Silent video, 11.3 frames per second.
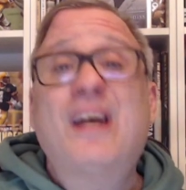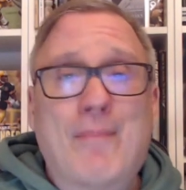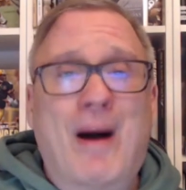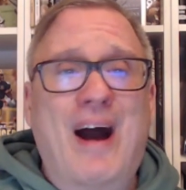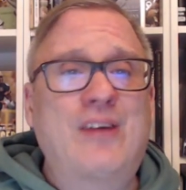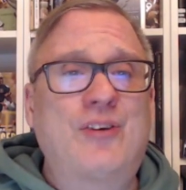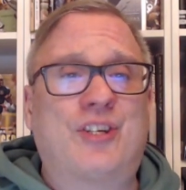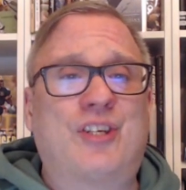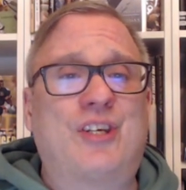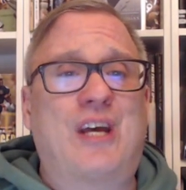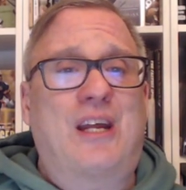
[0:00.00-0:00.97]
Myers,
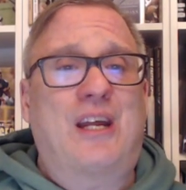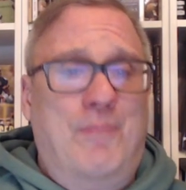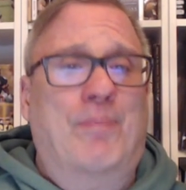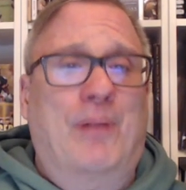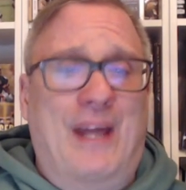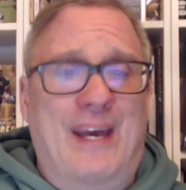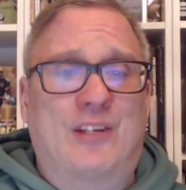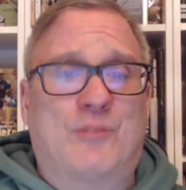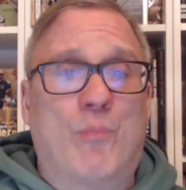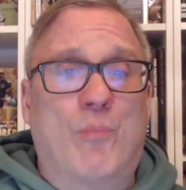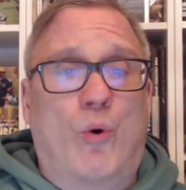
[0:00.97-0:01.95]
it
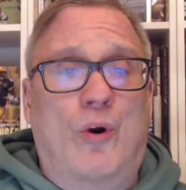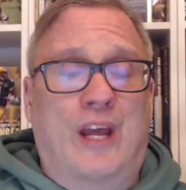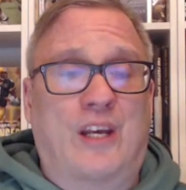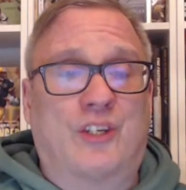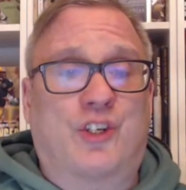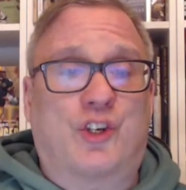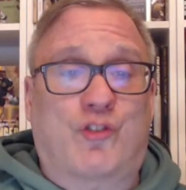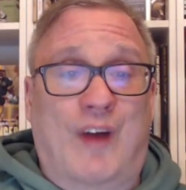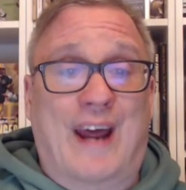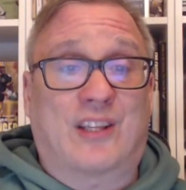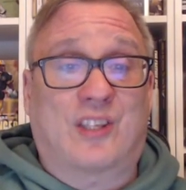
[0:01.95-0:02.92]
plays more to his
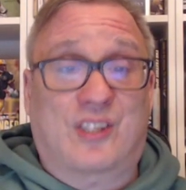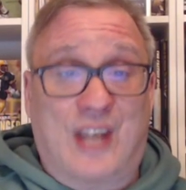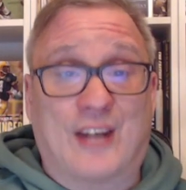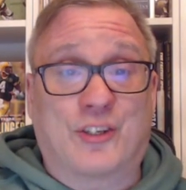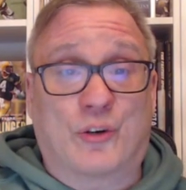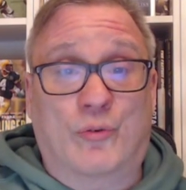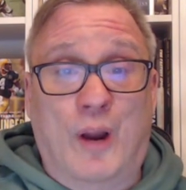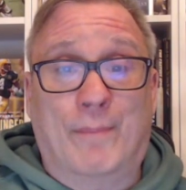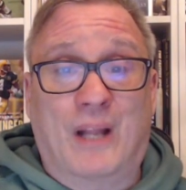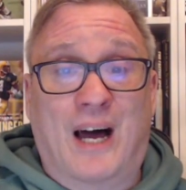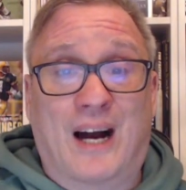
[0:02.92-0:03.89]
strengths as a run
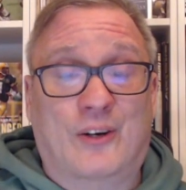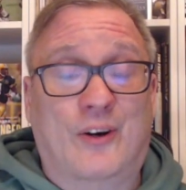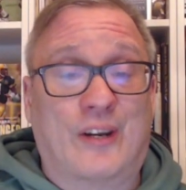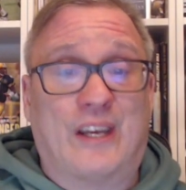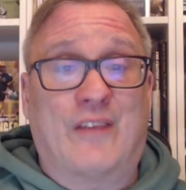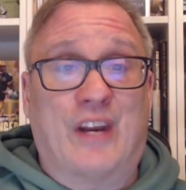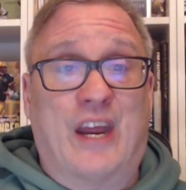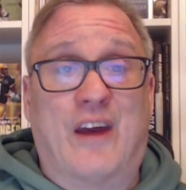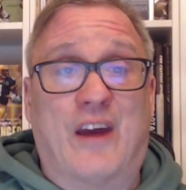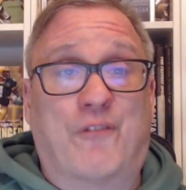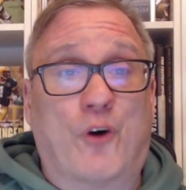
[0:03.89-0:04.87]
blocker, even
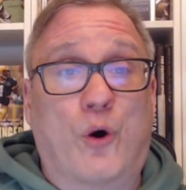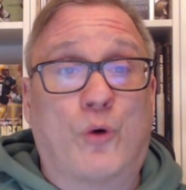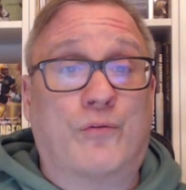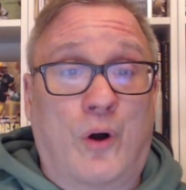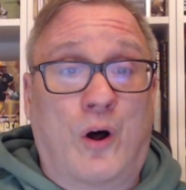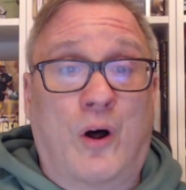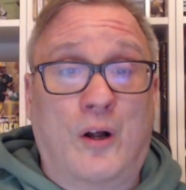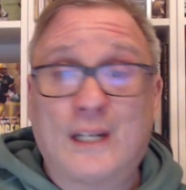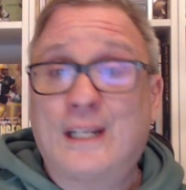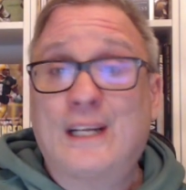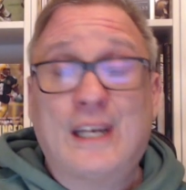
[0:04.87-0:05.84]
if overall
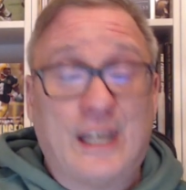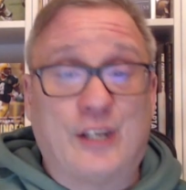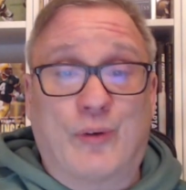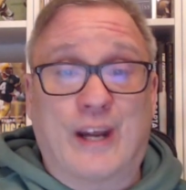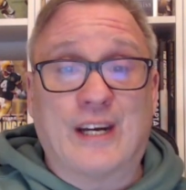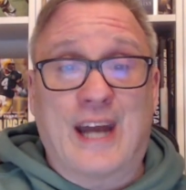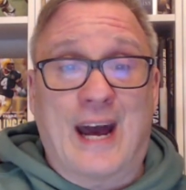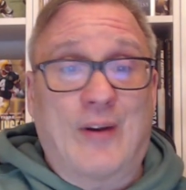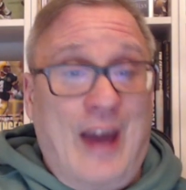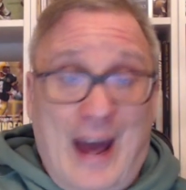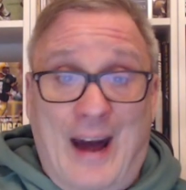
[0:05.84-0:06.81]
he graded
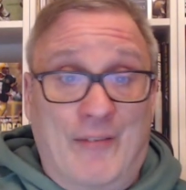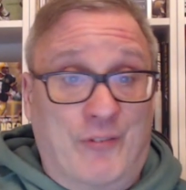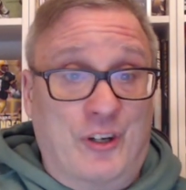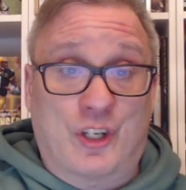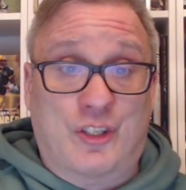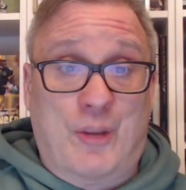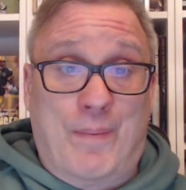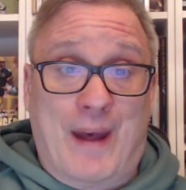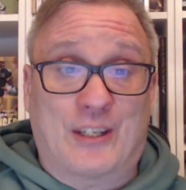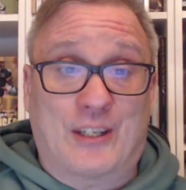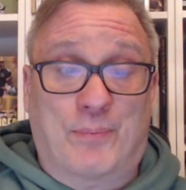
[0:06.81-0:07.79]
out average as a
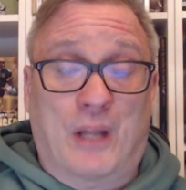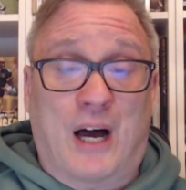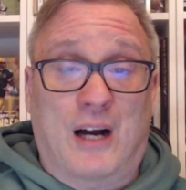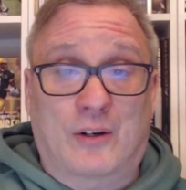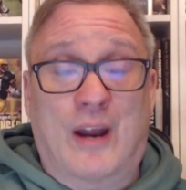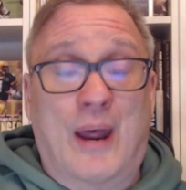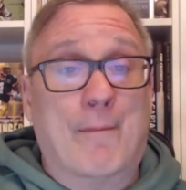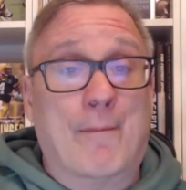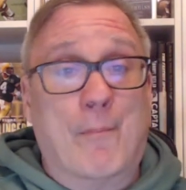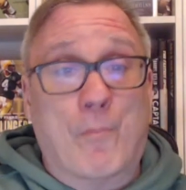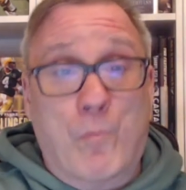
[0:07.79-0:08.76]
pass blocker
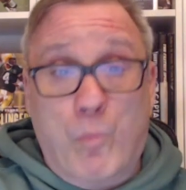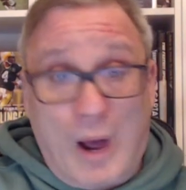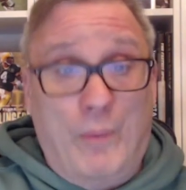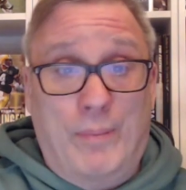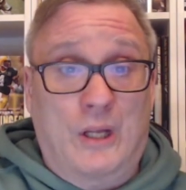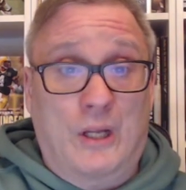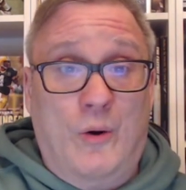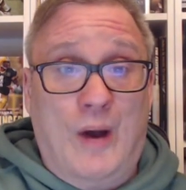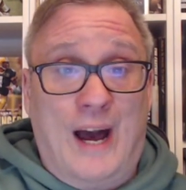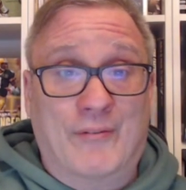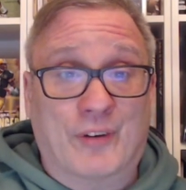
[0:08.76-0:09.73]
and well below
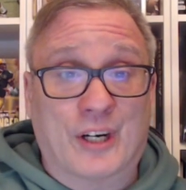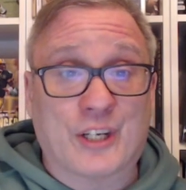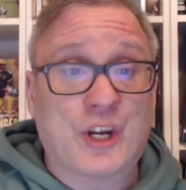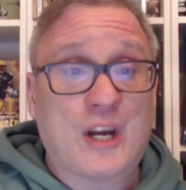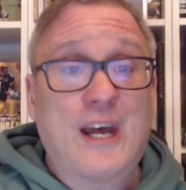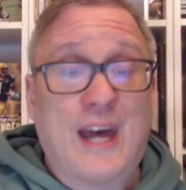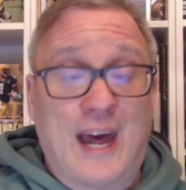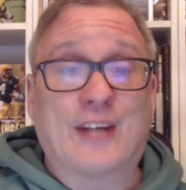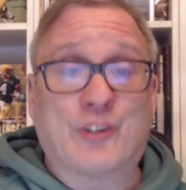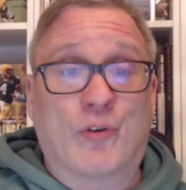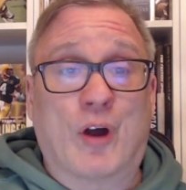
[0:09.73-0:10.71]
average
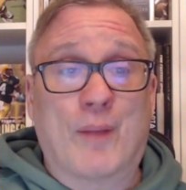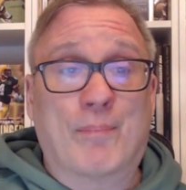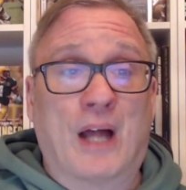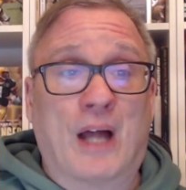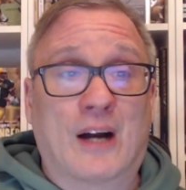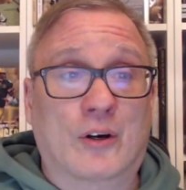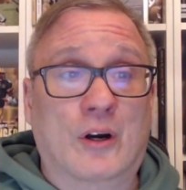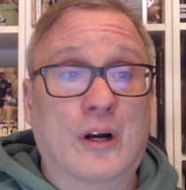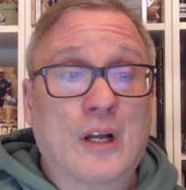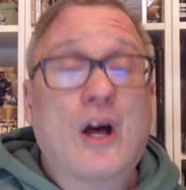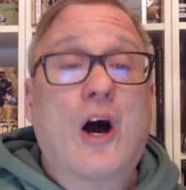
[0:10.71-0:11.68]
as a run blocker,
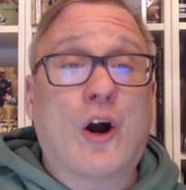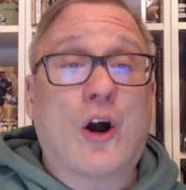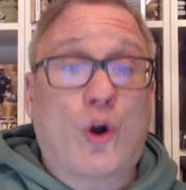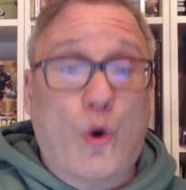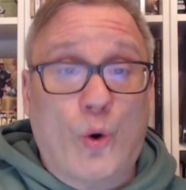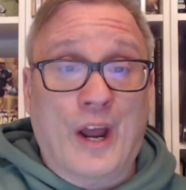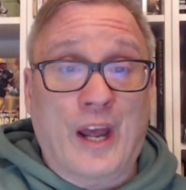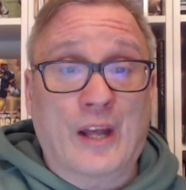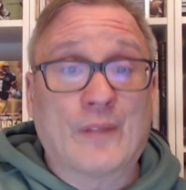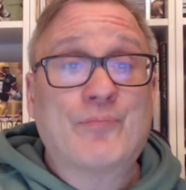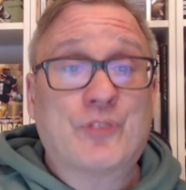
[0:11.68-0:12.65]

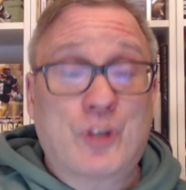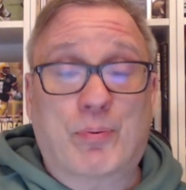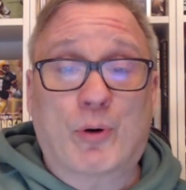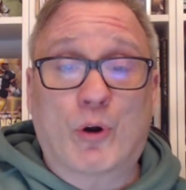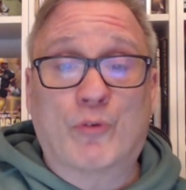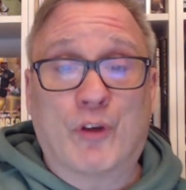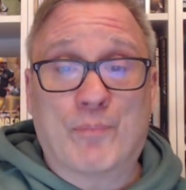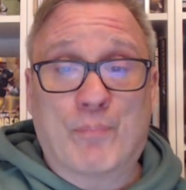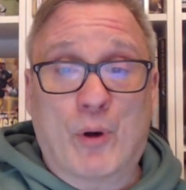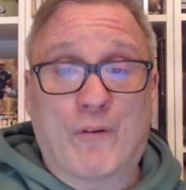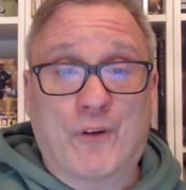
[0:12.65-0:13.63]
according to Pro
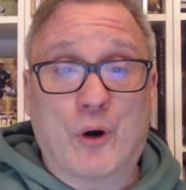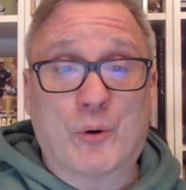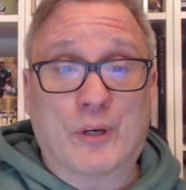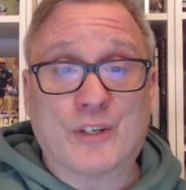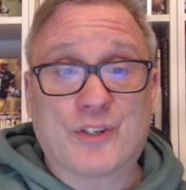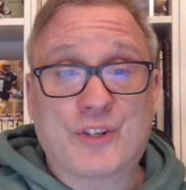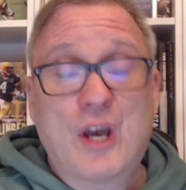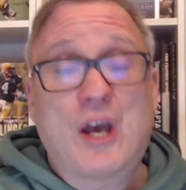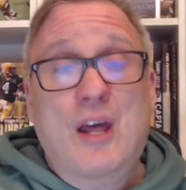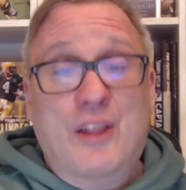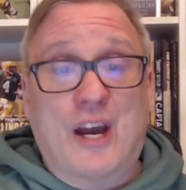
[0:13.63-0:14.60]
Football Focus.
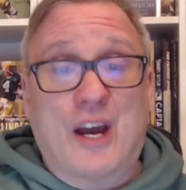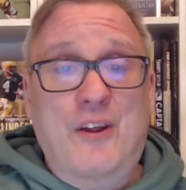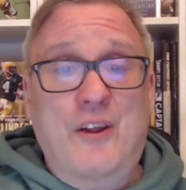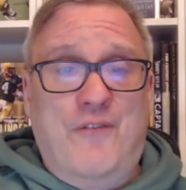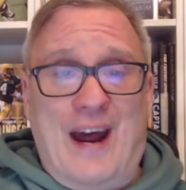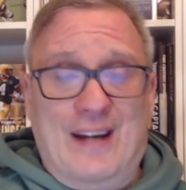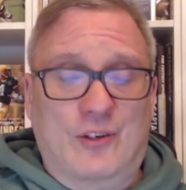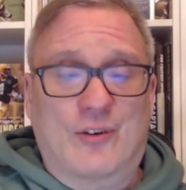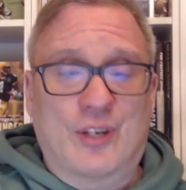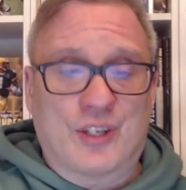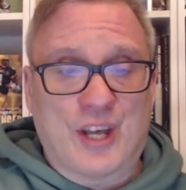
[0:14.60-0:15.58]
The other
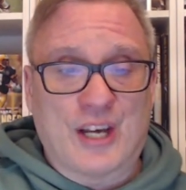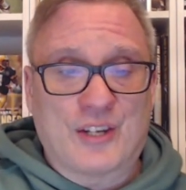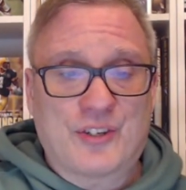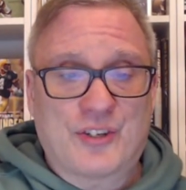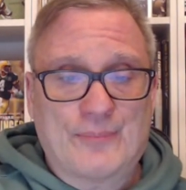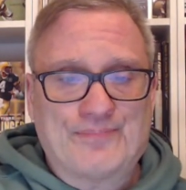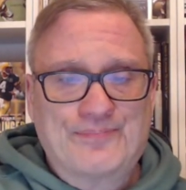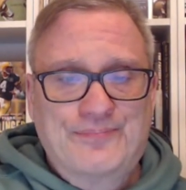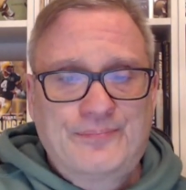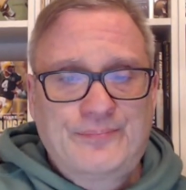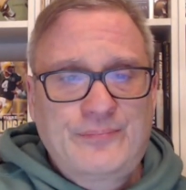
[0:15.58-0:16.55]
factor is this.
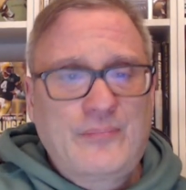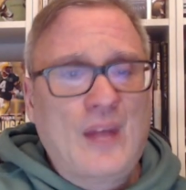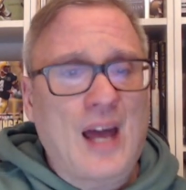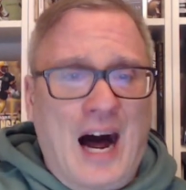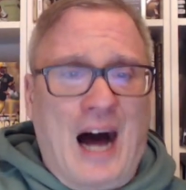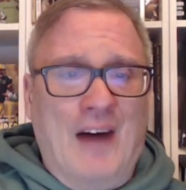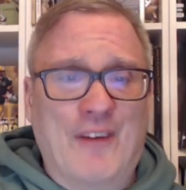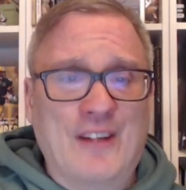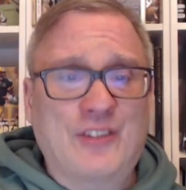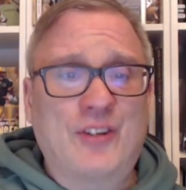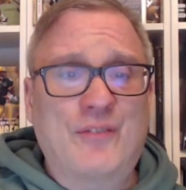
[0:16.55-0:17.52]

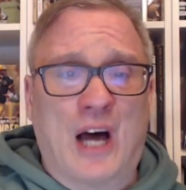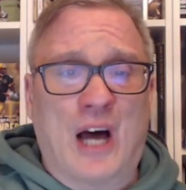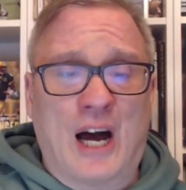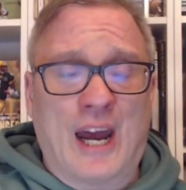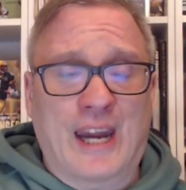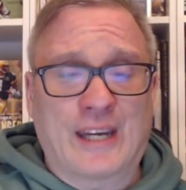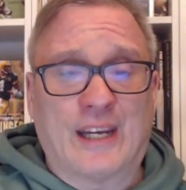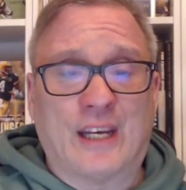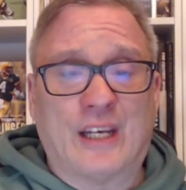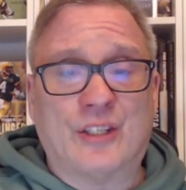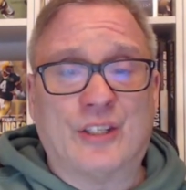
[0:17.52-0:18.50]
Offensive line
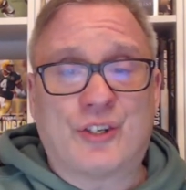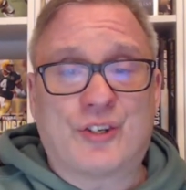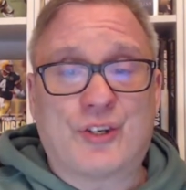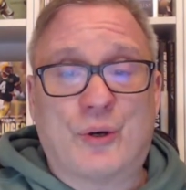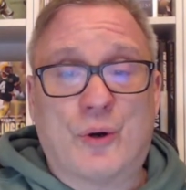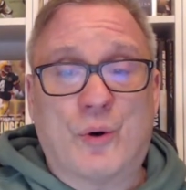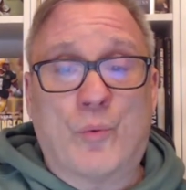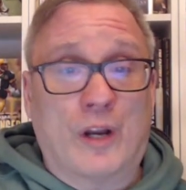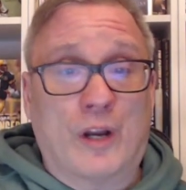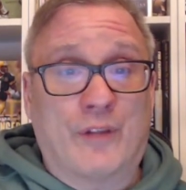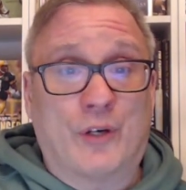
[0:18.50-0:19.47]
is
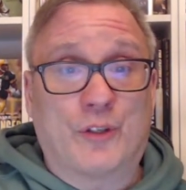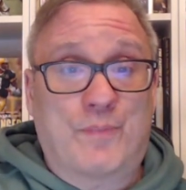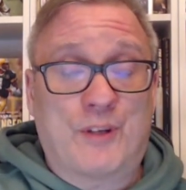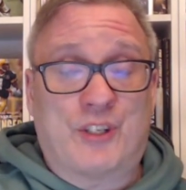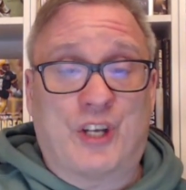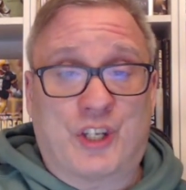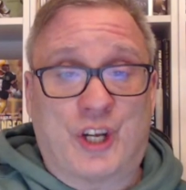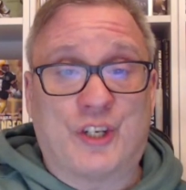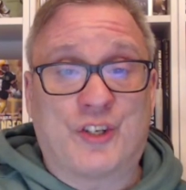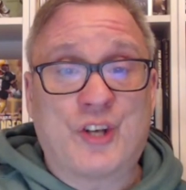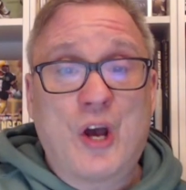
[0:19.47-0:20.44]
one of those
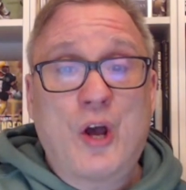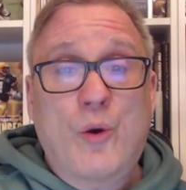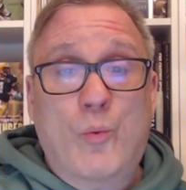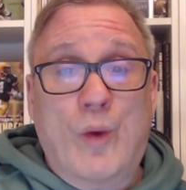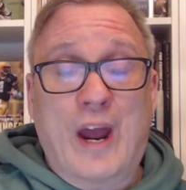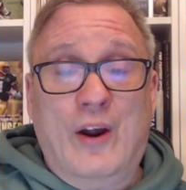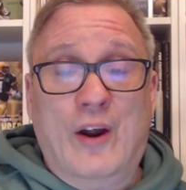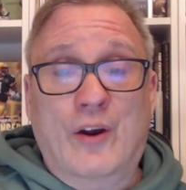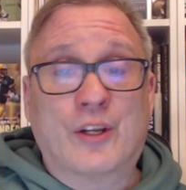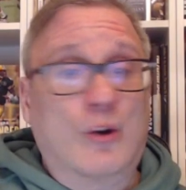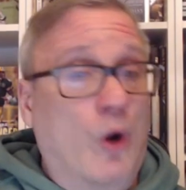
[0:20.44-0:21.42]
positions
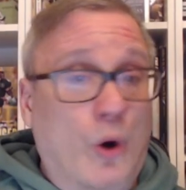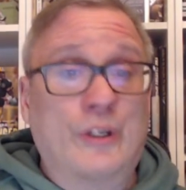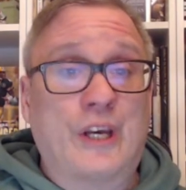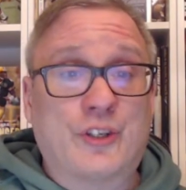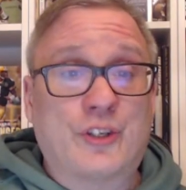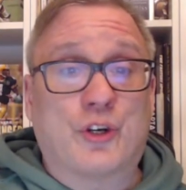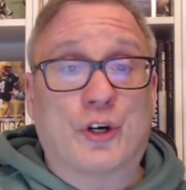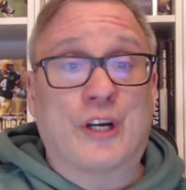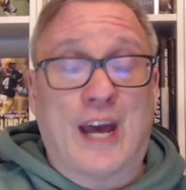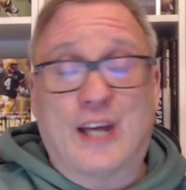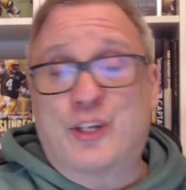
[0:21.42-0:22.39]
where you're only as
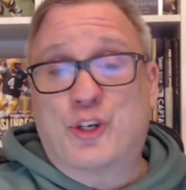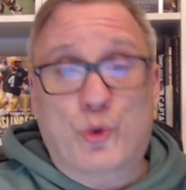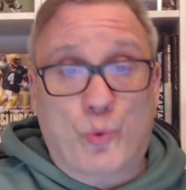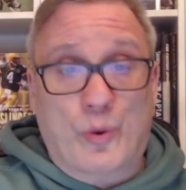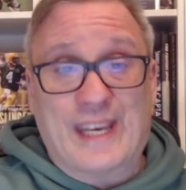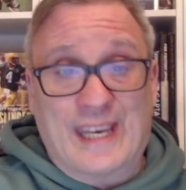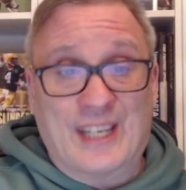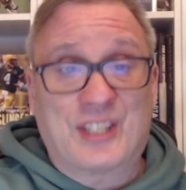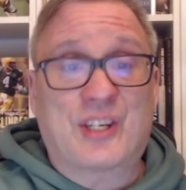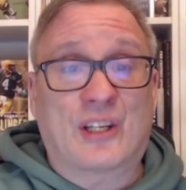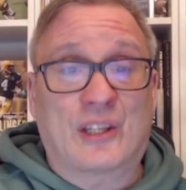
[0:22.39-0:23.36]
good as your
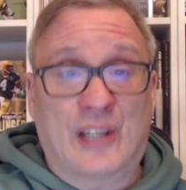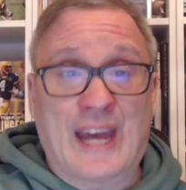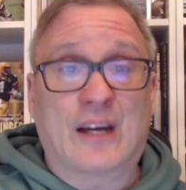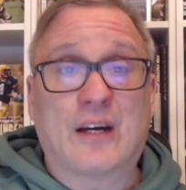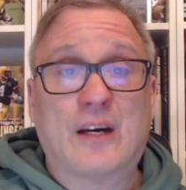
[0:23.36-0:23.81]
weakest link.